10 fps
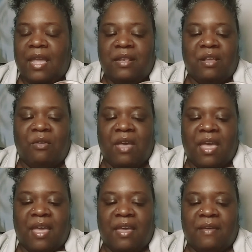it don't
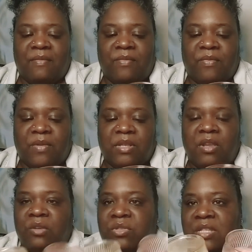have
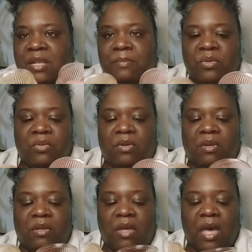no scent
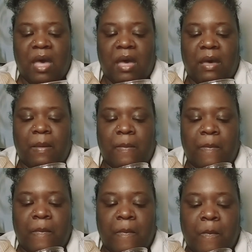pool,
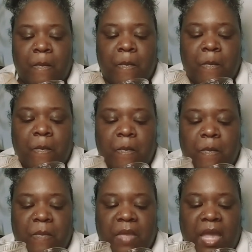
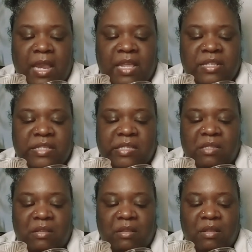and it
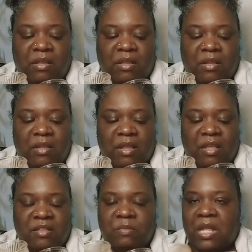
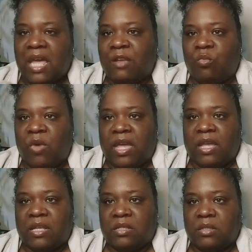smell like
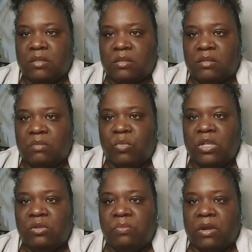wax
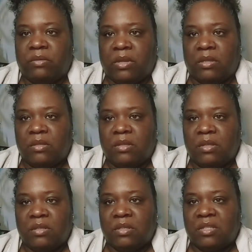when you burn it.
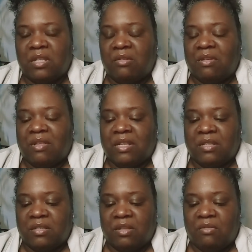It just don't
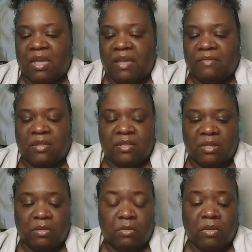have it.
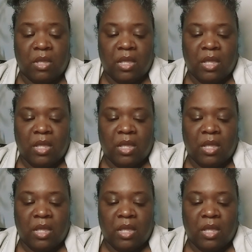So